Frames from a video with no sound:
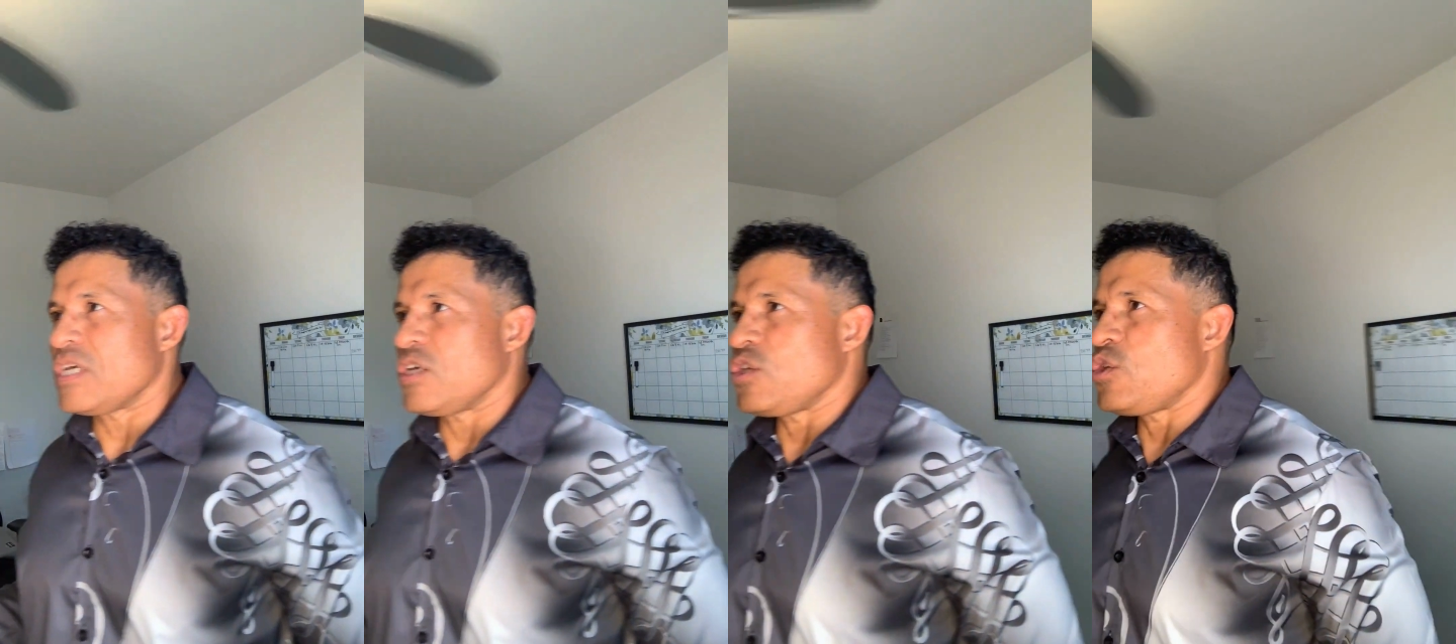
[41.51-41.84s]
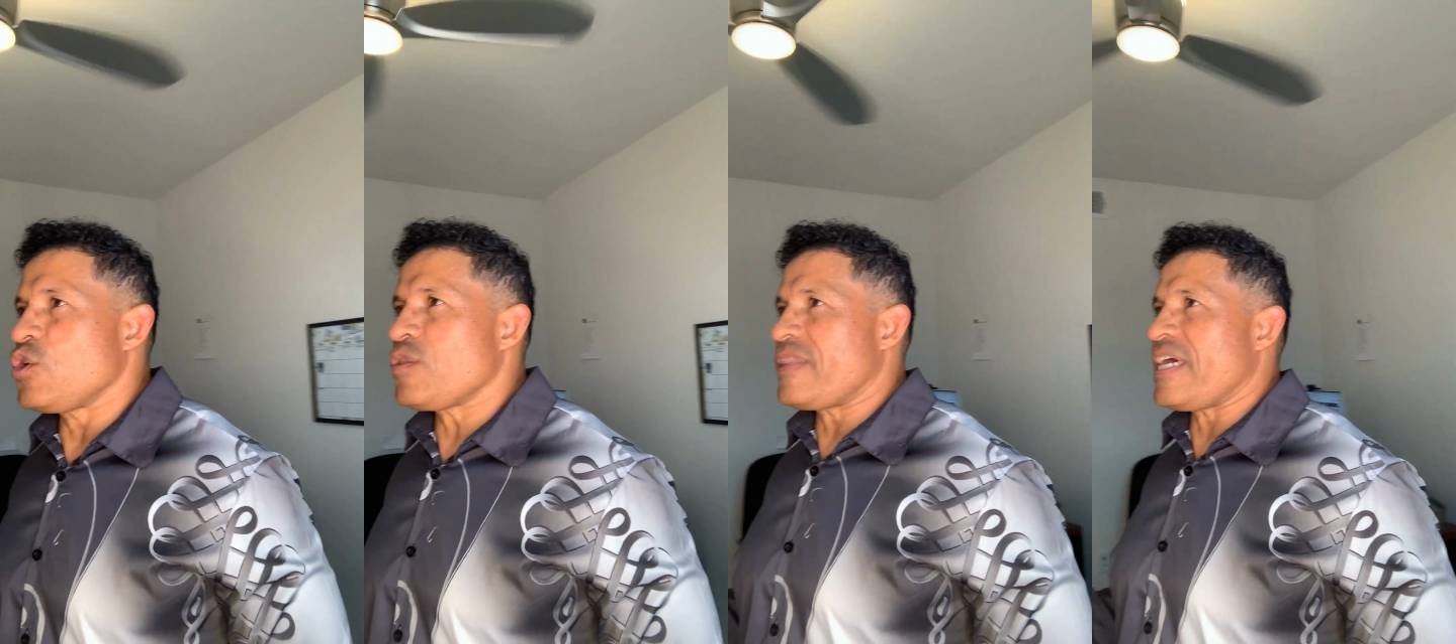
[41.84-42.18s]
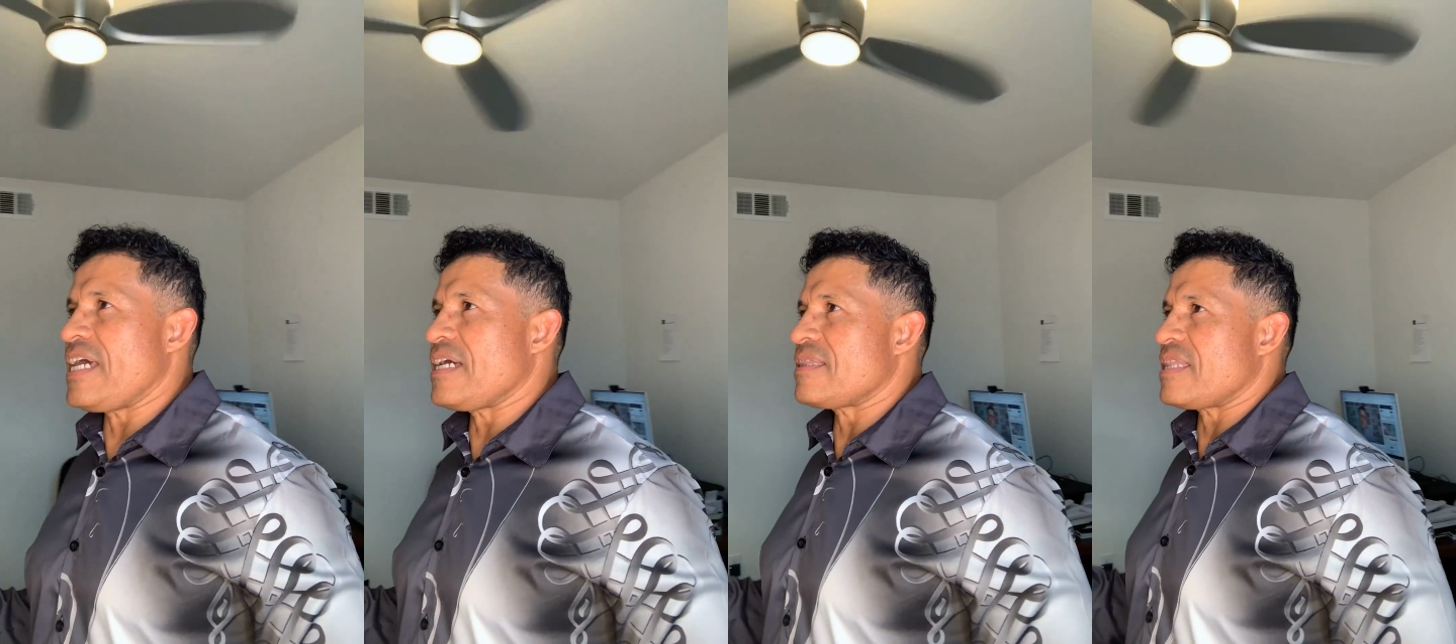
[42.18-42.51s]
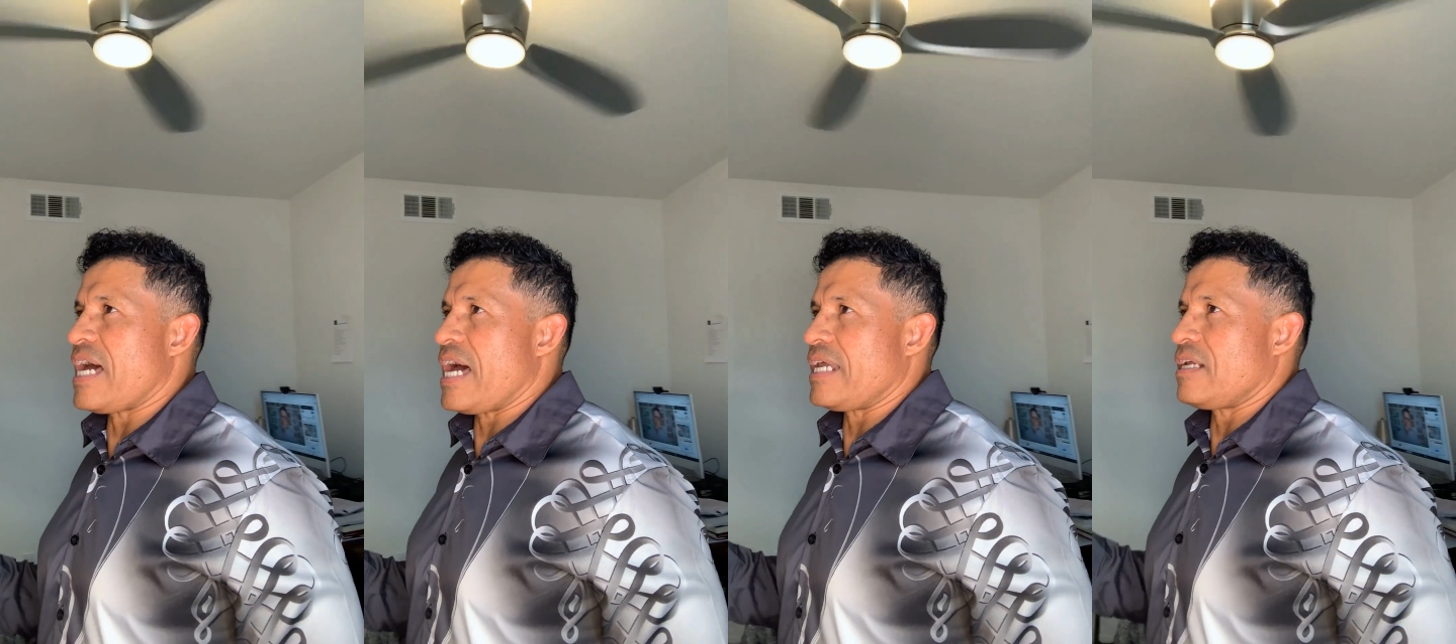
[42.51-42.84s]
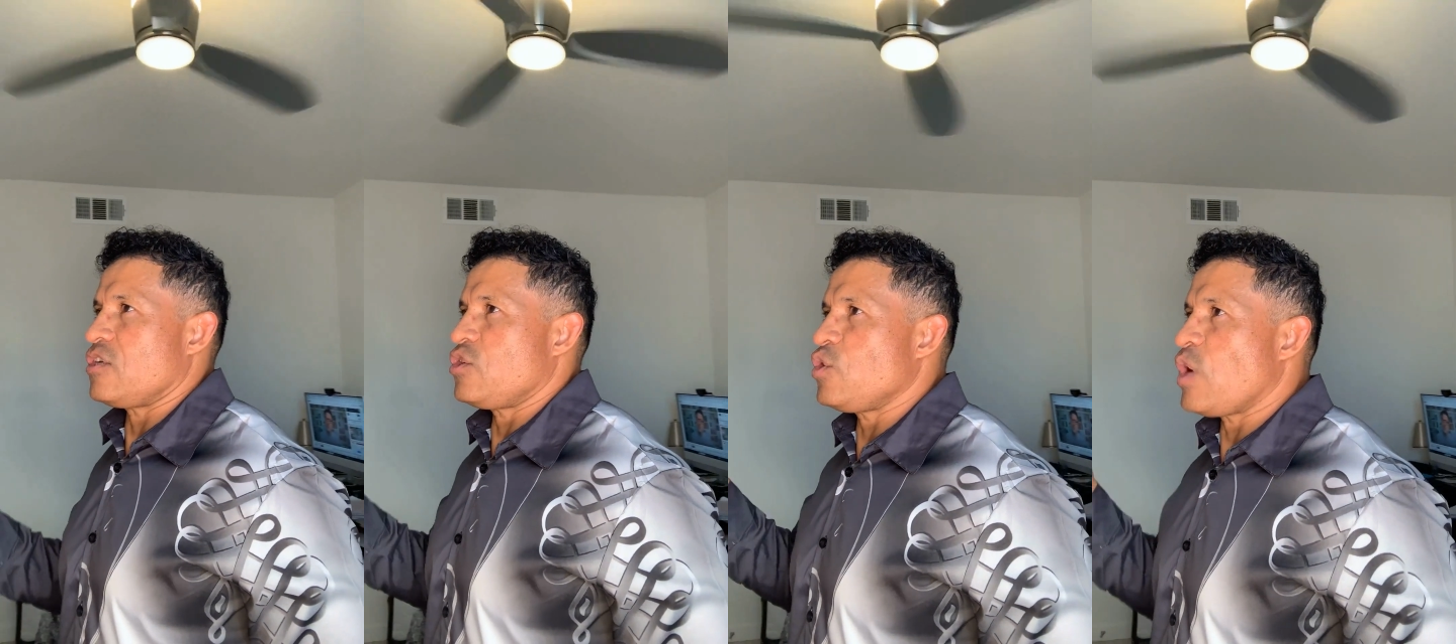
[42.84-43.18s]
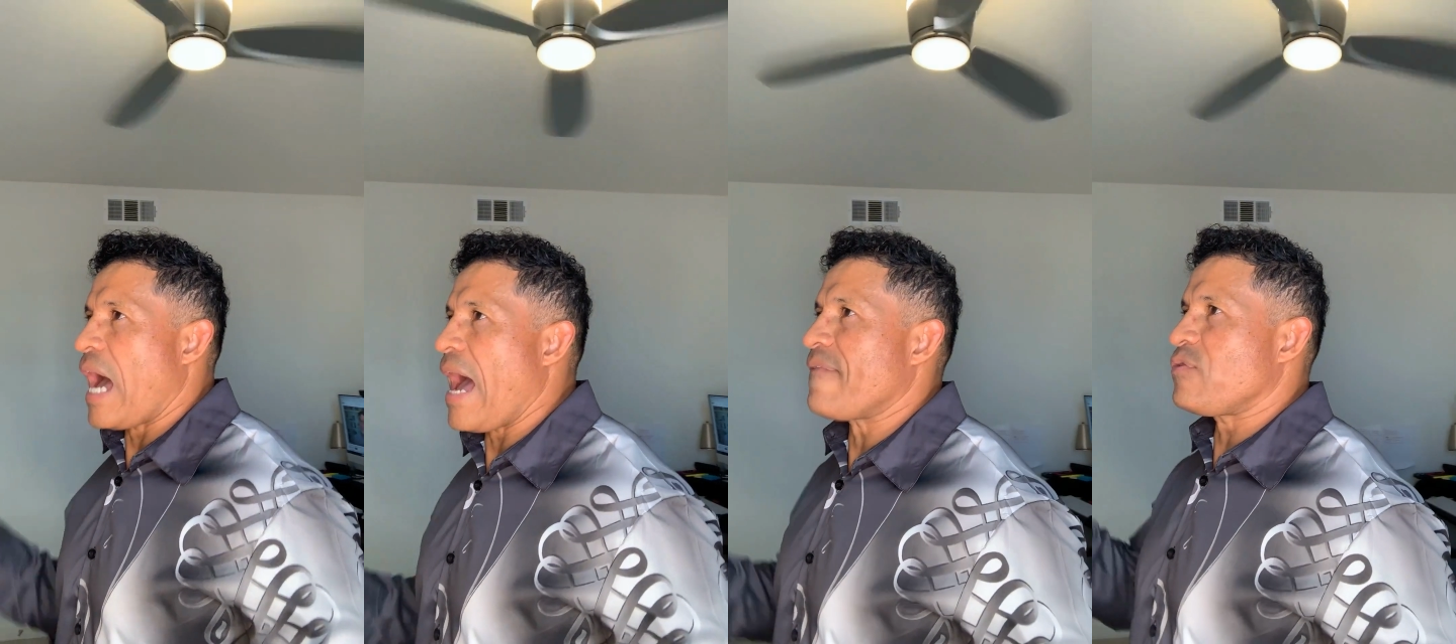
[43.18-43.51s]
you think that you
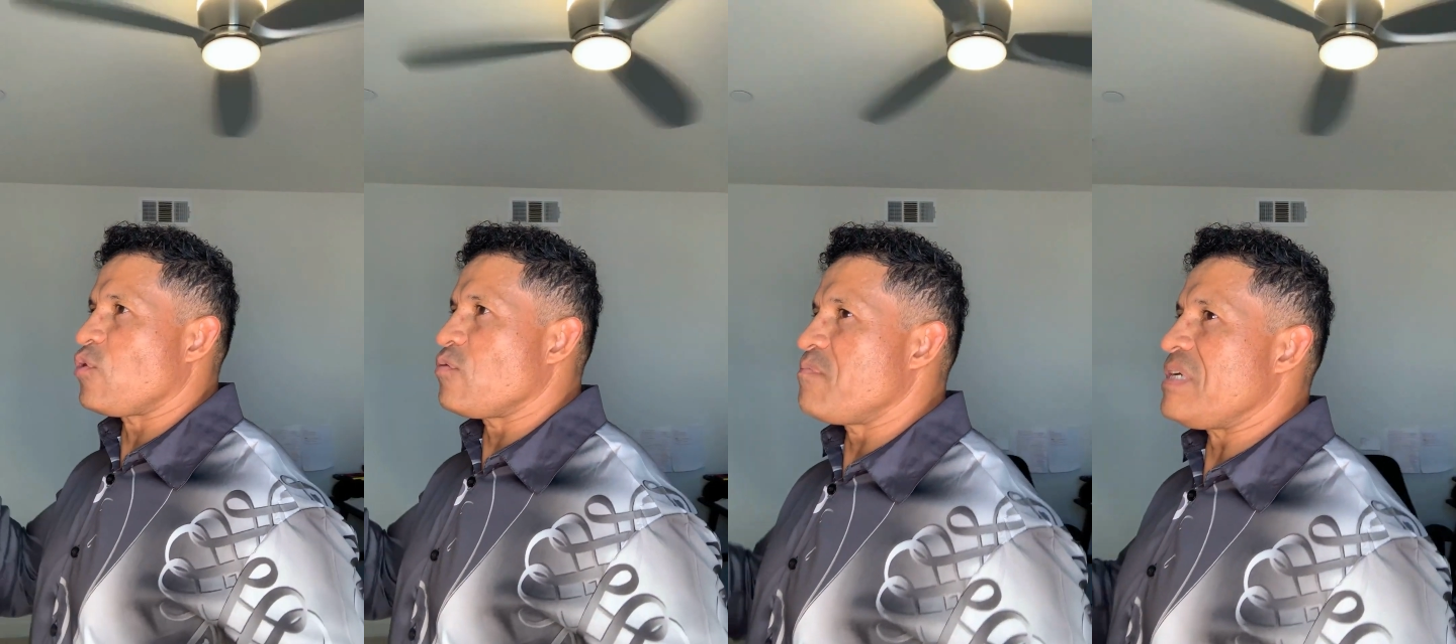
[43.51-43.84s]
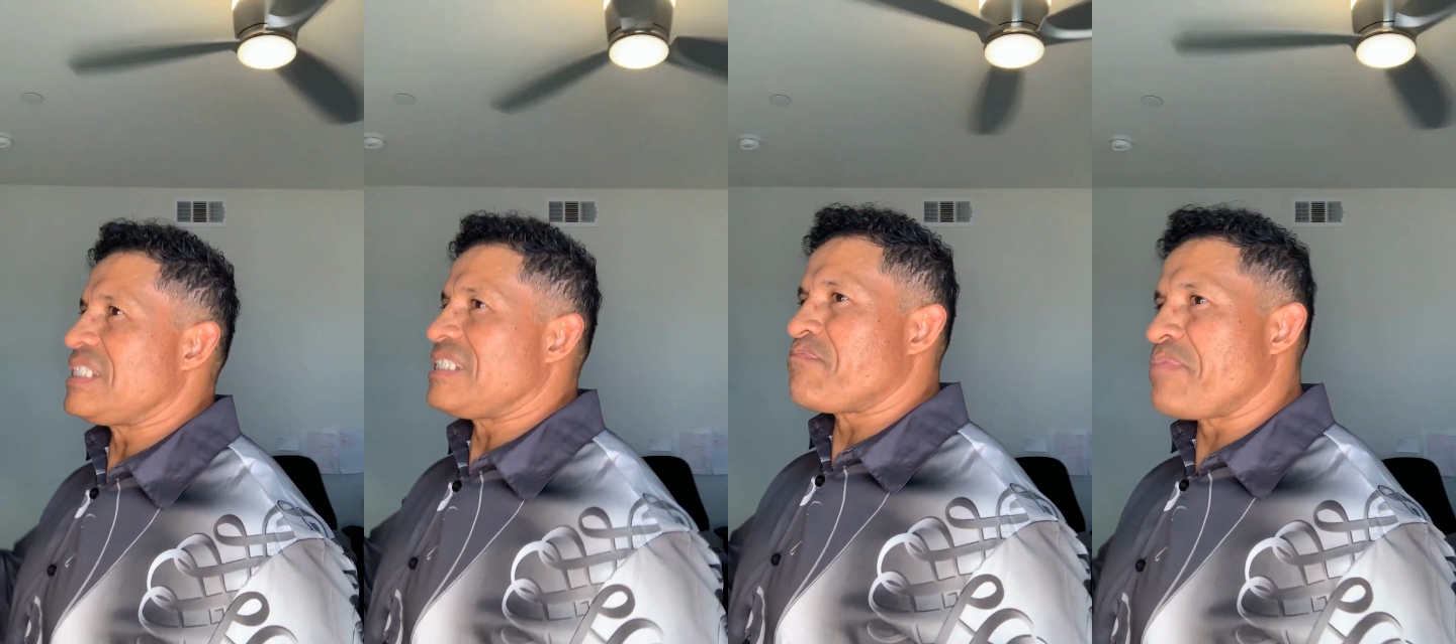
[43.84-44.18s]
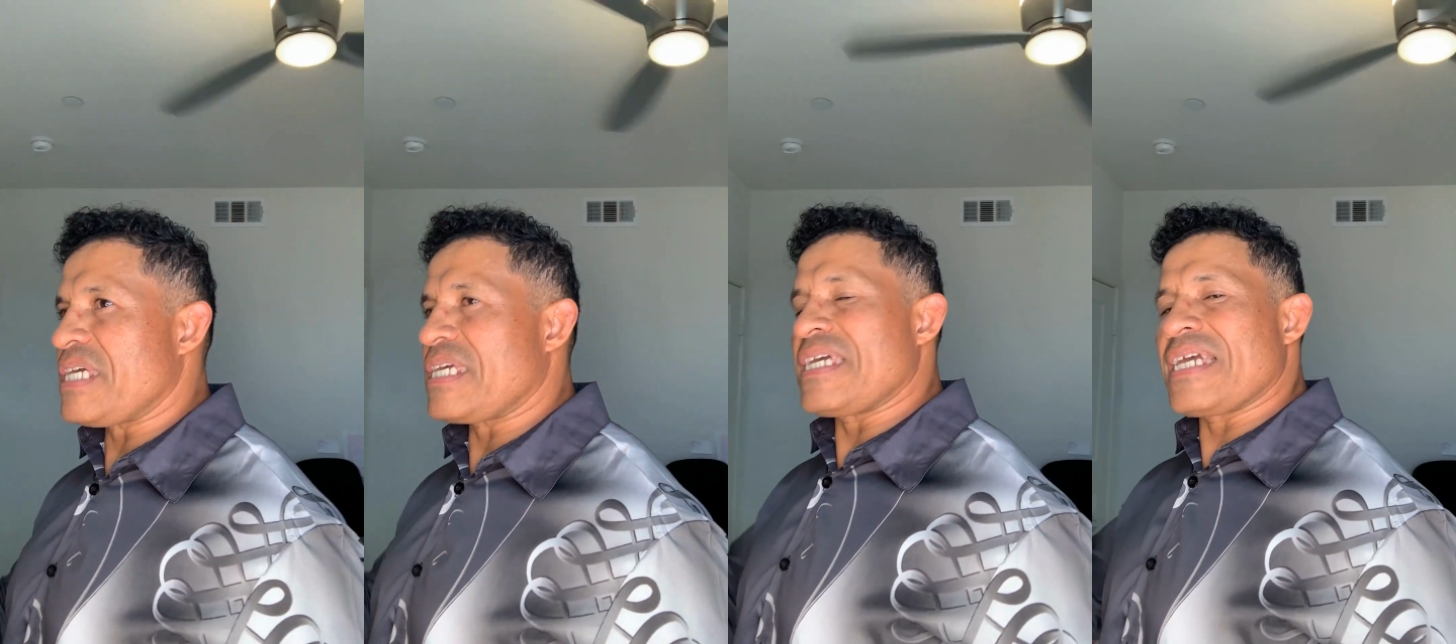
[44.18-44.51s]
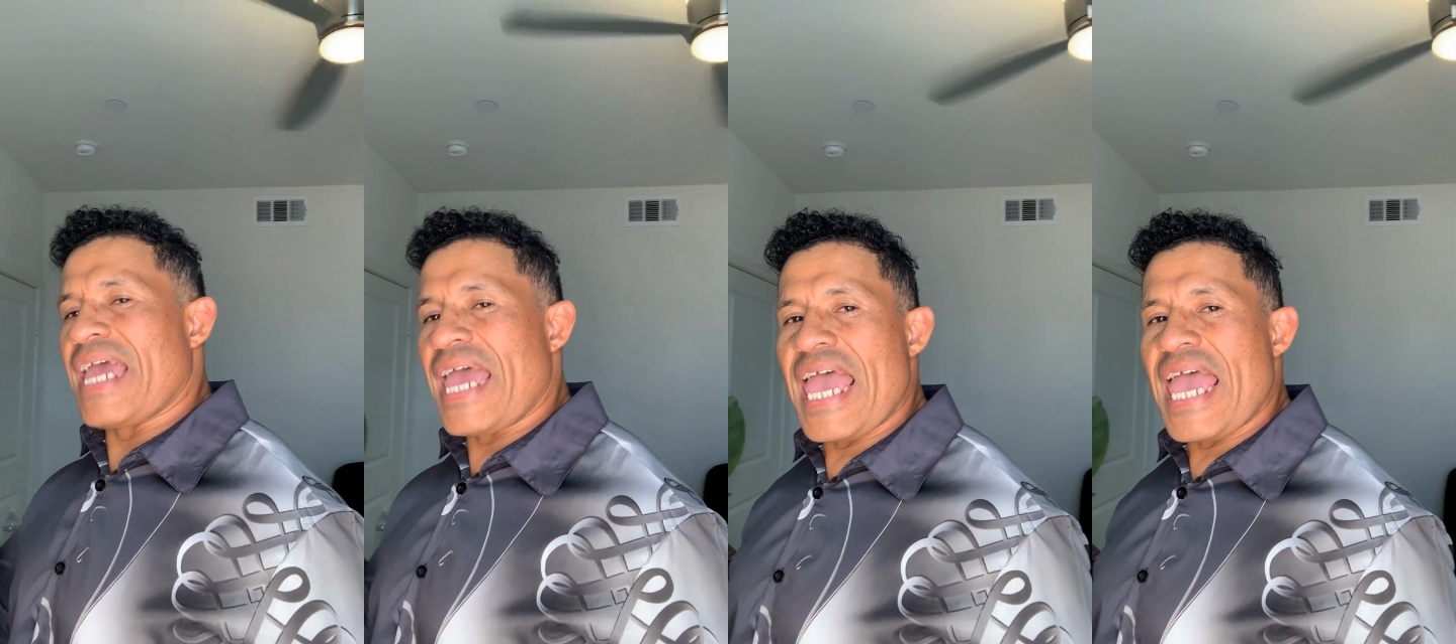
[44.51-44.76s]
have to be speaking